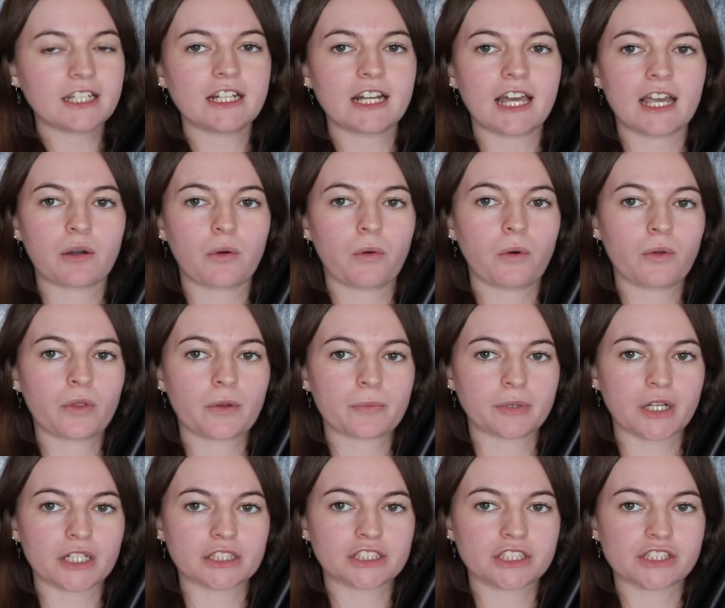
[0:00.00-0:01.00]
Like all the
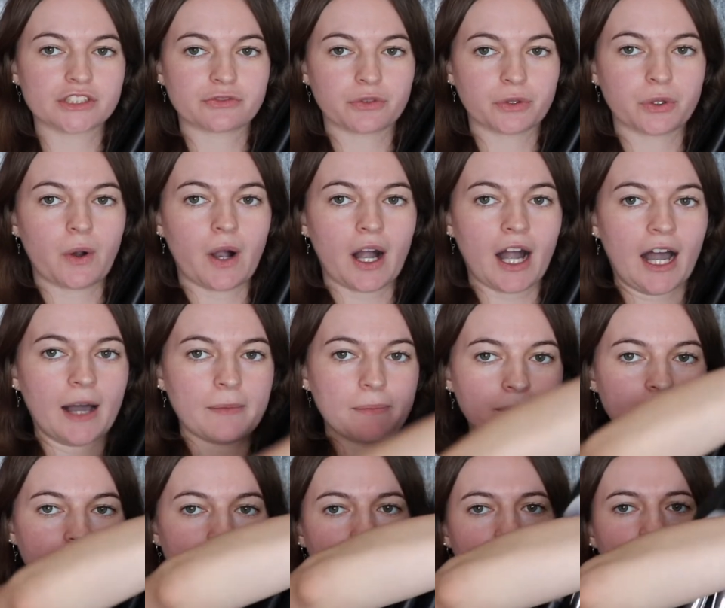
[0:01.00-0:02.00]
brushes for your
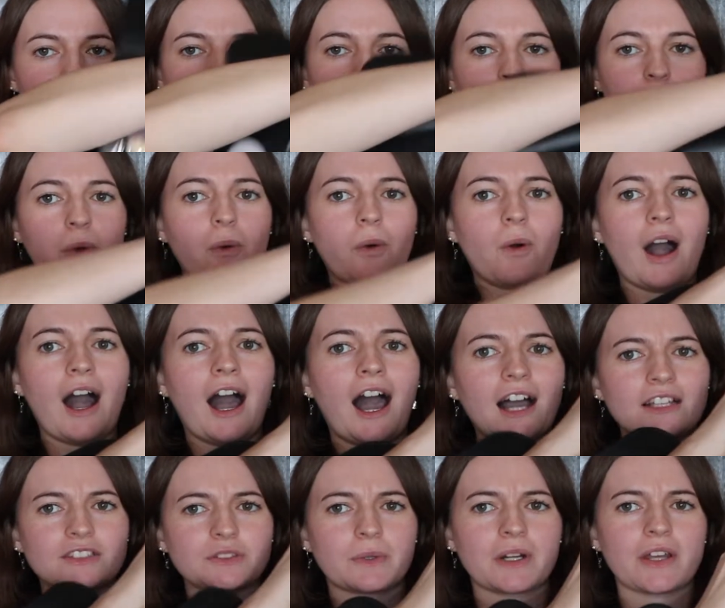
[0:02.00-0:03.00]

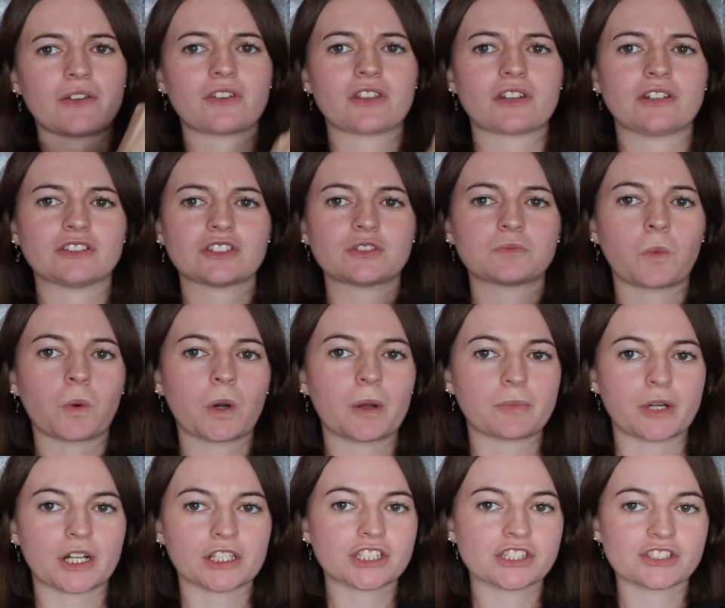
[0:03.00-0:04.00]
eyes or whatever, these smaller
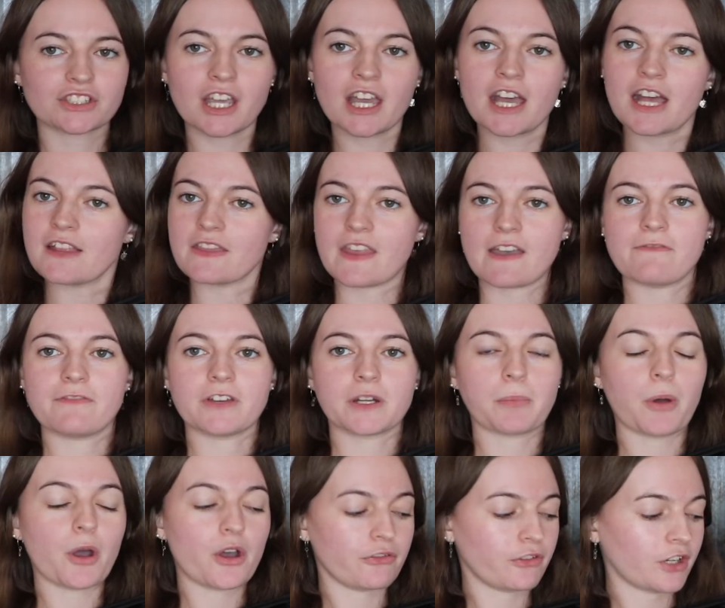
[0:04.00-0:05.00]
brushes, they fit
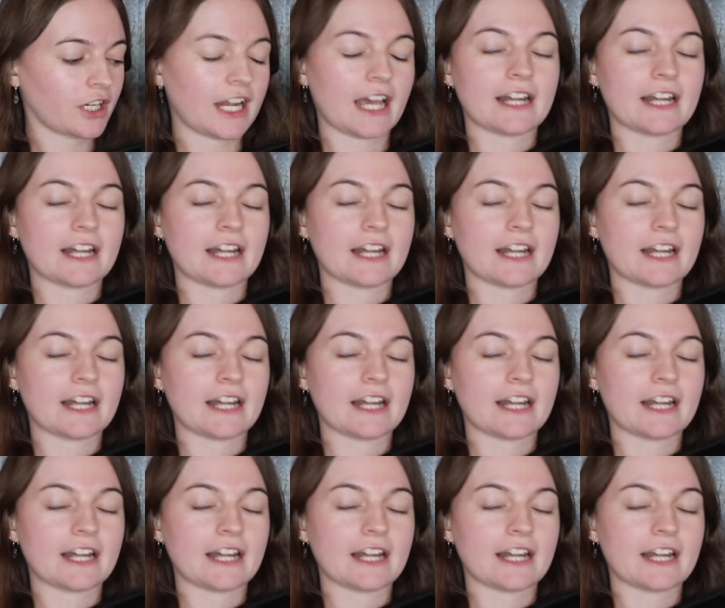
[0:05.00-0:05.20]
perfectly.